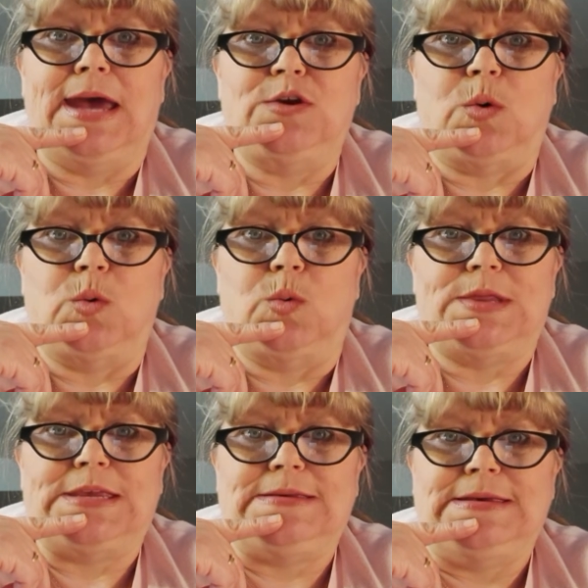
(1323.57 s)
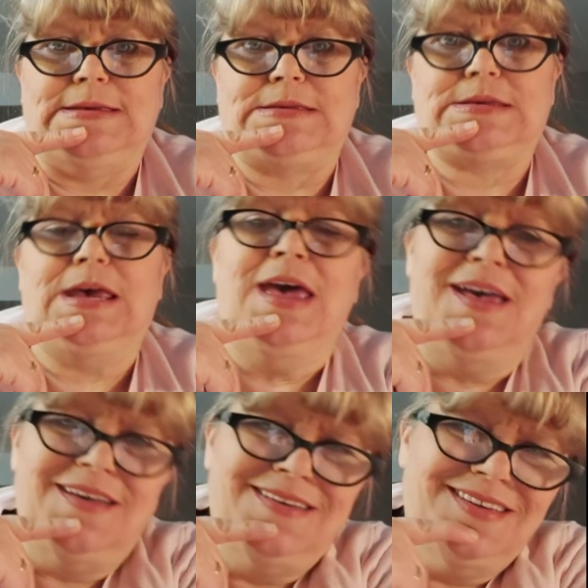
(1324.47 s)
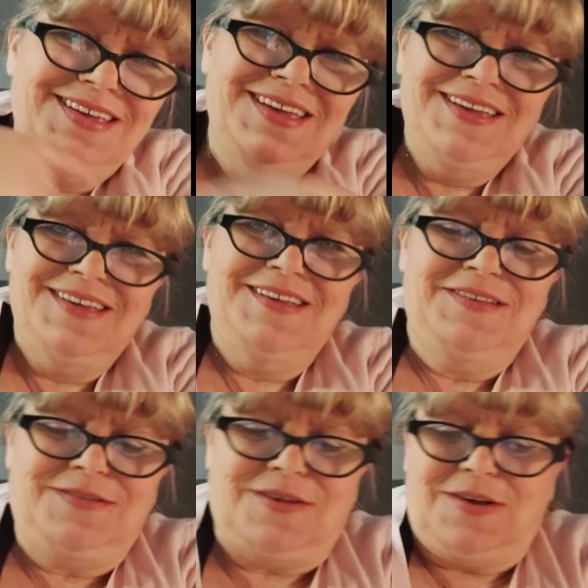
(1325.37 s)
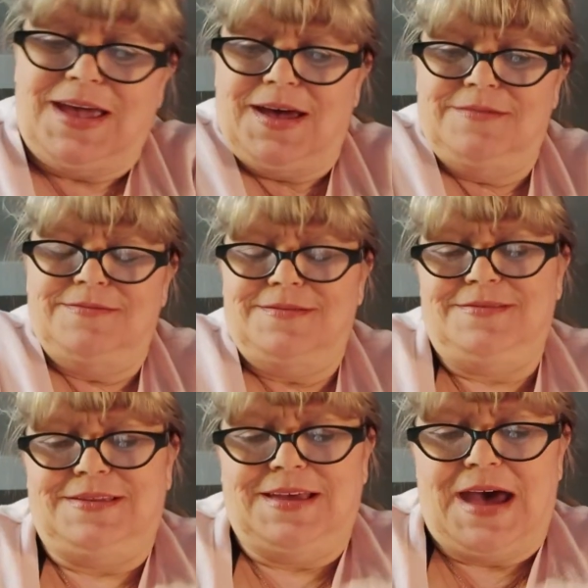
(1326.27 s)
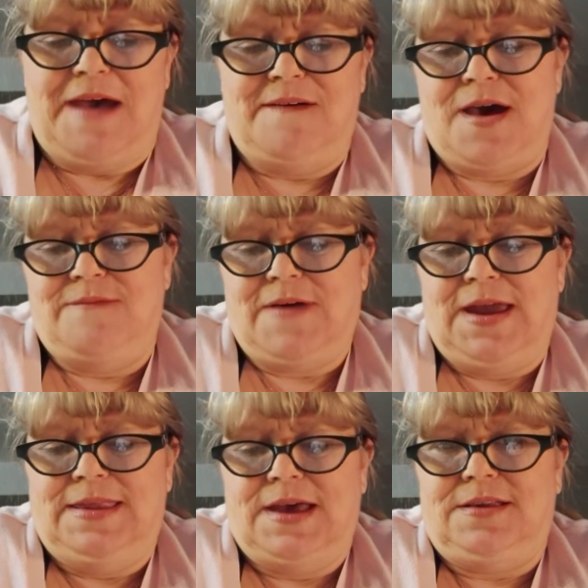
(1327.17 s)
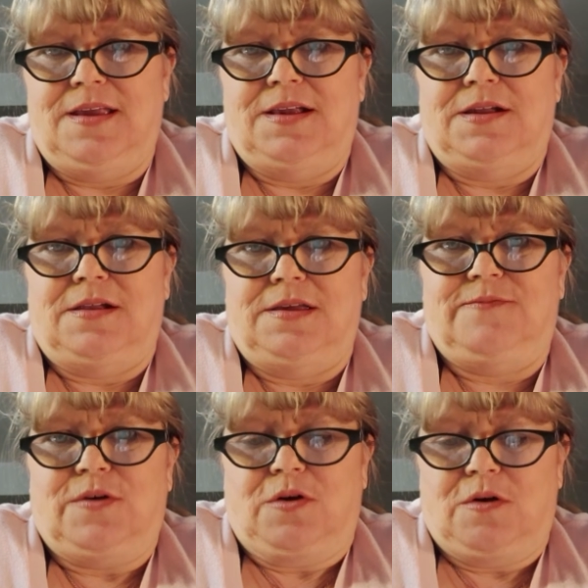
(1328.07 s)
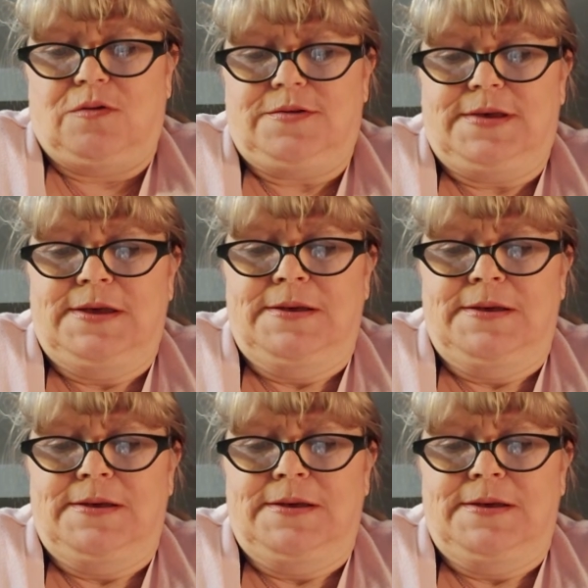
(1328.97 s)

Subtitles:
I don't know what this is. So yeah, I find that a little difficult.